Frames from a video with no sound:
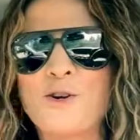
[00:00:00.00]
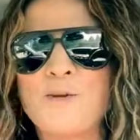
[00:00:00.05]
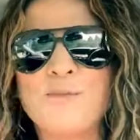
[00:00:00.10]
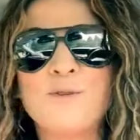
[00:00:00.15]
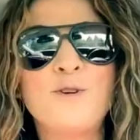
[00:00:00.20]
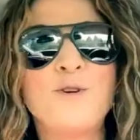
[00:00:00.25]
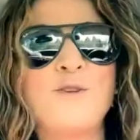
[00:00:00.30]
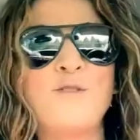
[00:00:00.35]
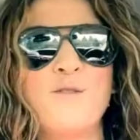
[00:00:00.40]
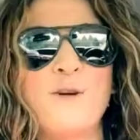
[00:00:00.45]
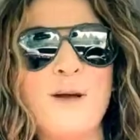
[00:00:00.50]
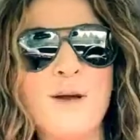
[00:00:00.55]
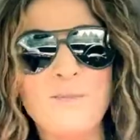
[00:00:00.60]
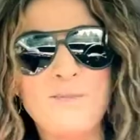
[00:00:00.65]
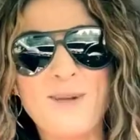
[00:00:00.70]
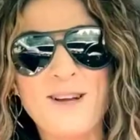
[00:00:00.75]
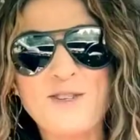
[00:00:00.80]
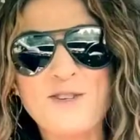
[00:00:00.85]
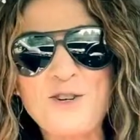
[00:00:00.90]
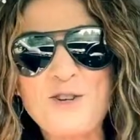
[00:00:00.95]
your move.
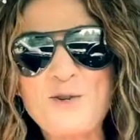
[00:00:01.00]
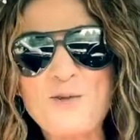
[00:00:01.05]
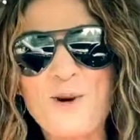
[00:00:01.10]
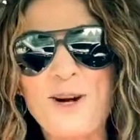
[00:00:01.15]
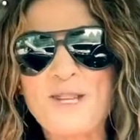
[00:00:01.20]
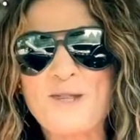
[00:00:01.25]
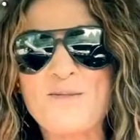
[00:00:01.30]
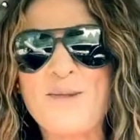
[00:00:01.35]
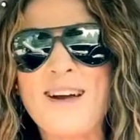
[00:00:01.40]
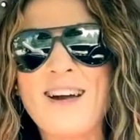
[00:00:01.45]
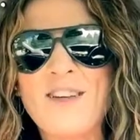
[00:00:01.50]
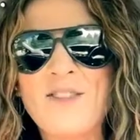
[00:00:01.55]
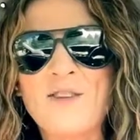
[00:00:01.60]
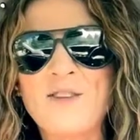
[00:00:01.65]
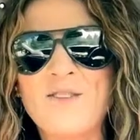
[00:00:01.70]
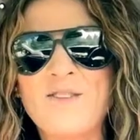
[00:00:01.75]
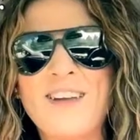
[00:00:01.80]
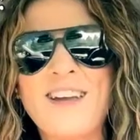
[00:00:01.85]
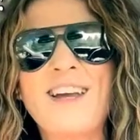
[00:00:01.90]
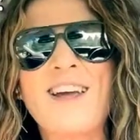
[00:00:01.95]
Make sure you watch my
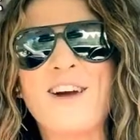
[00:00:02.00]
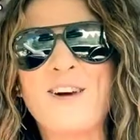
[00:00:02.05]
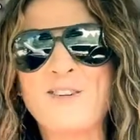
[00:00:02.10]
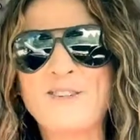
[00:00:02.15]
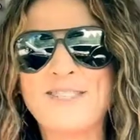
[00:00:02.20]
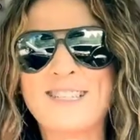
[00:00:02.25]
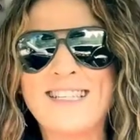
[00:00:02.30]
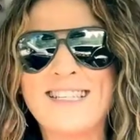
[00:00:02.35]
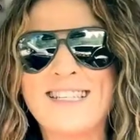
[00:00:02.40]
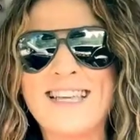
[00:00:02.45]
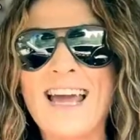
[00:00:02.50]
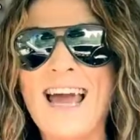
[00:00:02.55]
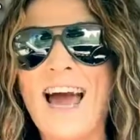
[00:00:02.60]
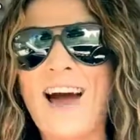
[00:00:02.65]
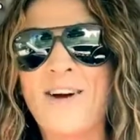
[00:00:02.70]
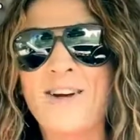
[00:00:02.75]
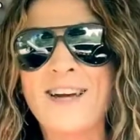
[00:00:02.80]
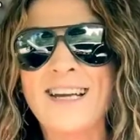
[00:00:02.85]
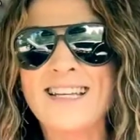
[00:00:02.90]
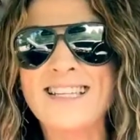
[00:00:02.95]
other video to see
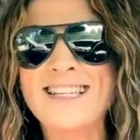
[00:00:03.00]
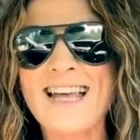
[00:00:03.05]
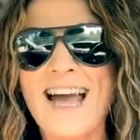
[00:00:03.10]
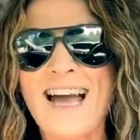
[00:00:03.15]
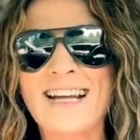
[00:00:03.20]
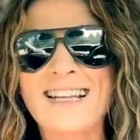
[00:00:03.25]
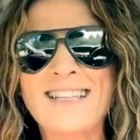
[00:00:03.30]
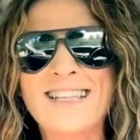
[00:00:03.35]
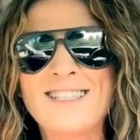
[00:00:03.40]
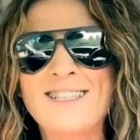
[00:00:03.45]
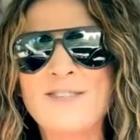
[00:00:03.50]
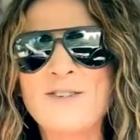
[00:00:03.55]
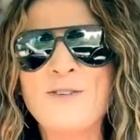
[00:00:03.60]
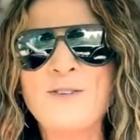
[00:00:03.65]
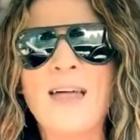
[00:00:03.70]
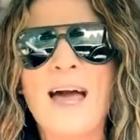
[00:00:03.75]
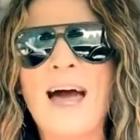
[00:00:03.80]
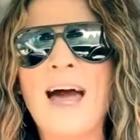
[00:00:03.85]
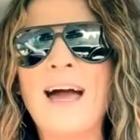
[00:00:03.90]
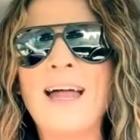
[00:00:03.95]
how to exactly do
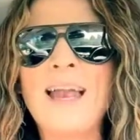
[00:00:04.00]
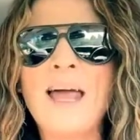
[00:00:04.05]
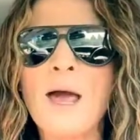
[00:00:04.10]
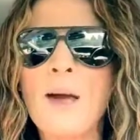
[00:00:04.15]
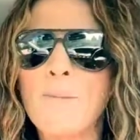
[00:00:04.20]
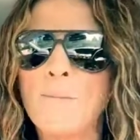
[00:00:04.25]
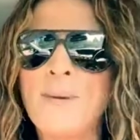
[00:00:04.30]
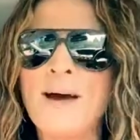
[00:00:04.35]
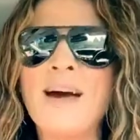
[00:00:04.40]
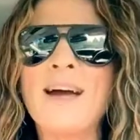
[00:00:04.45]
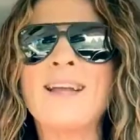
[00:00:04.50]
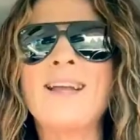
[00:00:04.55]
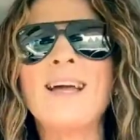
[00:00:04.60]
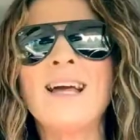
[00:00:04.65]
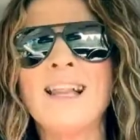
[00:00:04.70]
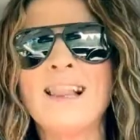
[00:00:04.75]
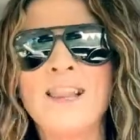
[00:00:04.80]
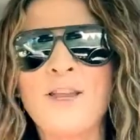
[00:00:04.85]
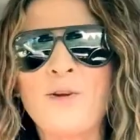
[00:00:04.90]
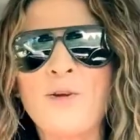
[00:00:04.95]
that. But
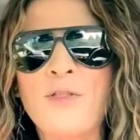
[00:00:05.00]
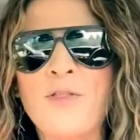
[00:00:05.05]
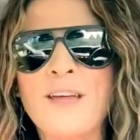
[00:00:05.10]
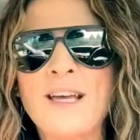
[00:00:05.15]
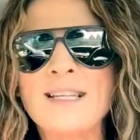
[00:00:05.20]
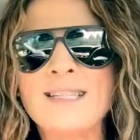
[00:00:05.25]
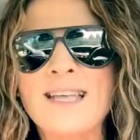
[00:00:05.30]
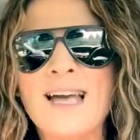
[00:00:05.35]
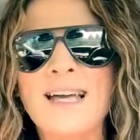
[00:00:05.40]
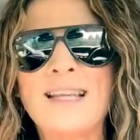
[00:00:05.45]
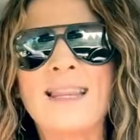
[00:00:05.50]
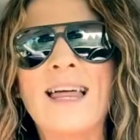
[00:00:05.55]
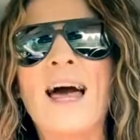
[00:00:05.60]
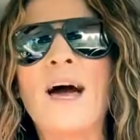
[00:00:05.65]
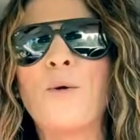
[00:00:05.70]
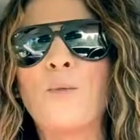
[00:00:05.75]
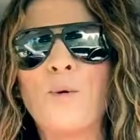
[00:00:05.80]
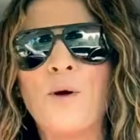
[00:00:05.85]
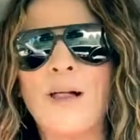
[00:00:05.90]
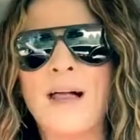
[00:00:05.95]
little things like
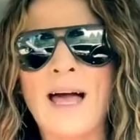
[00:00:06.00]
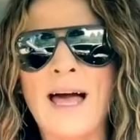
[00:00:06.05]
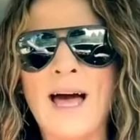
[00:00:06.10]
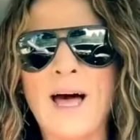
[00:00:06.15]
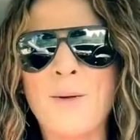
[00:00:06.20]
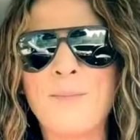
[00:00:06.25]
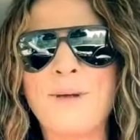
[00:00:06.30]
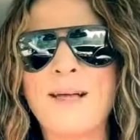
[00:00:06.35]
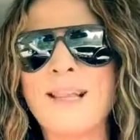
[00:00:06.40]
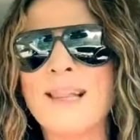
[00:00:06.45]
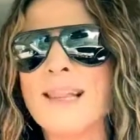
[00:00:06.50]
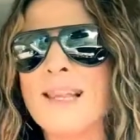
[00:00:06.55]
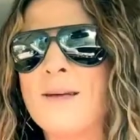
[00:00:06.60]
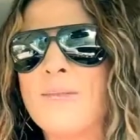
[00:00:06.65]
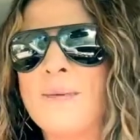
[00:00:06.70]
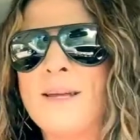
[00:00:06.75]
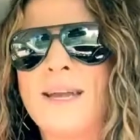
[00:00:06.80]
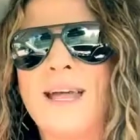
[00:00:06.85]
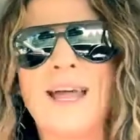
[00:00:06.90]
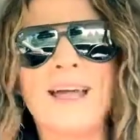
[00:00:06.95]
that will help
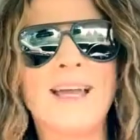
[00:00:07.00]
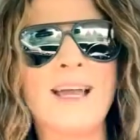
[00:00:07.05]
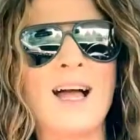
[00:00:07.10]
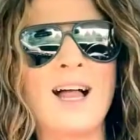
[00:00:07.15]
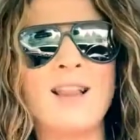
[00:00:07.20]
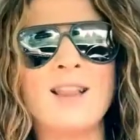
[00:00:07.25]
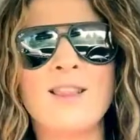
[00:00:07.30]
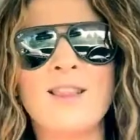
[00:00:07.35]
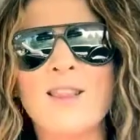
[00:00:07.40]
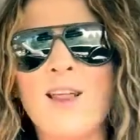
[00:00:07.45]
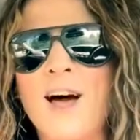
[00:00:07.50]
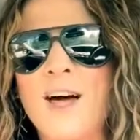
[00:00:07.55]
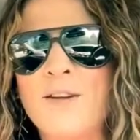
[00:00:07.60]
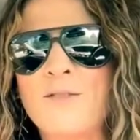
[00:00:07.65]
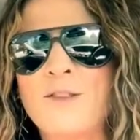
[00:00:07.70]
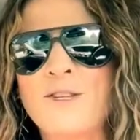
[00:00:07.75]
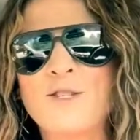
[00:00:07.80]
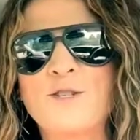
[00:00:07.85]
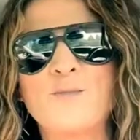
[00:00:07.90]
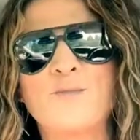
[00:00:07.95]
eliminate a lot
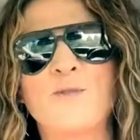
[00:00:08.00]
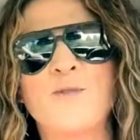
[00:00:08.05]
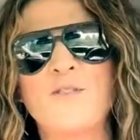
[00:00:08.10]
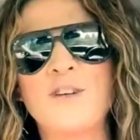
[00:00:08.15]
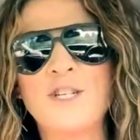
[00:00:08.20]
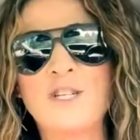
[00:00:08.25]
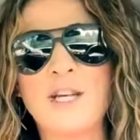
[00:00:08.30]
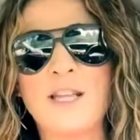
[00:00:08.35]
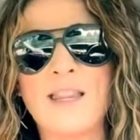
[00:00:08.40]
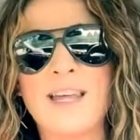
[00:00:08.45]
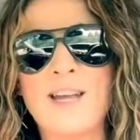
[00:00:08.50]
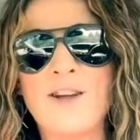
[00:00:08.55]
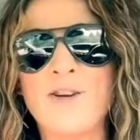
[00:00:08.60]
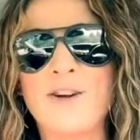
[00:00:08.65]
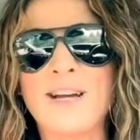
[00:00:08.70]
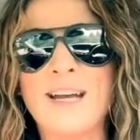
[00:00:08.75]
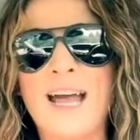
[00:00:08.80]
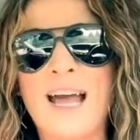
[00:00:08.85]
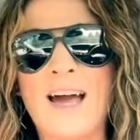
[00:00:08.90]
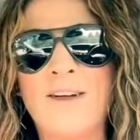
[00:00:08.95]
of the supervision that you're
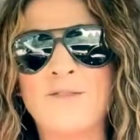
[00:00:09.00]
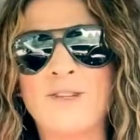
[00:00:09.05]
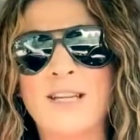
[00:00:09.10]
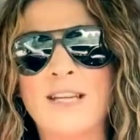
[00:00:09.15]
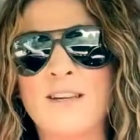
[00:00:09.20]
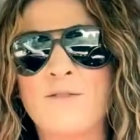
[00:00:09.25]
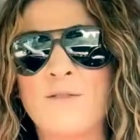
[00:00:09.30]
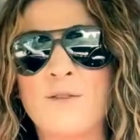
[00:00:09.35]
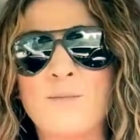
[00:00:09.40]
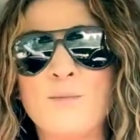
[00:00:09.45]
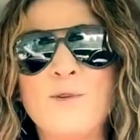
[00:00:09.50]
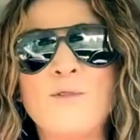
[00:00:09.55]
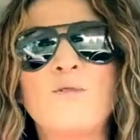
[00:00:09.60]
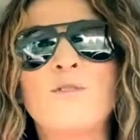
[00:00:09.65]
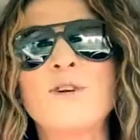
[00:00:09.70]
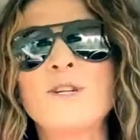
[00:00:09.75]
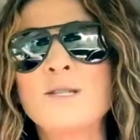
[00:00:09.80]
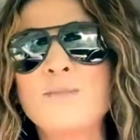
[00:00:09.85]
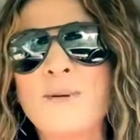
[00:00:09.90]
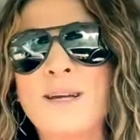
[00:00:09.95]
going to have to give the
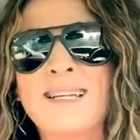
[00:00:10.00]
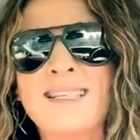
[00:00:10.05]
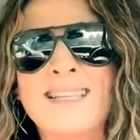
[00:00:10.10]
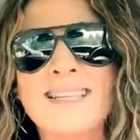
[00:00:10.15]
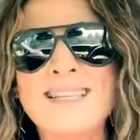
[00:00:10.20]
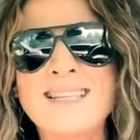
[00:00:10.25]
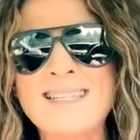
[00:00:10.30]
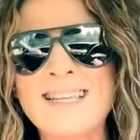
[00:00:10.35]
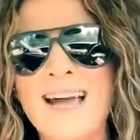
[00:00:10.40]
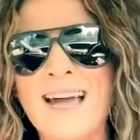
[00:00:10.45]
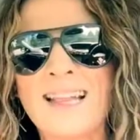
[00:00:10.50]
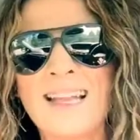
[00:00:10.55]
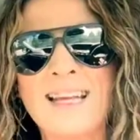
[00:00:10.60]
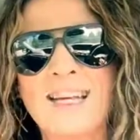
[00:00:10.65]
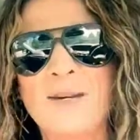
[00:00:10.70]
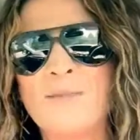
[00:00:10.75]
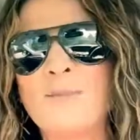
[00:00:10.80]
movers because it's silent